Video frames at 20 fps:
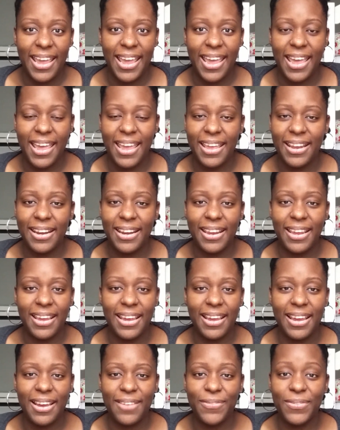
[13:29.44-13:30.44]
and
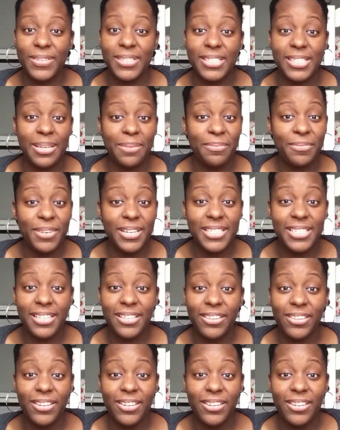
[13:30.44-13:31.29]
for some reason,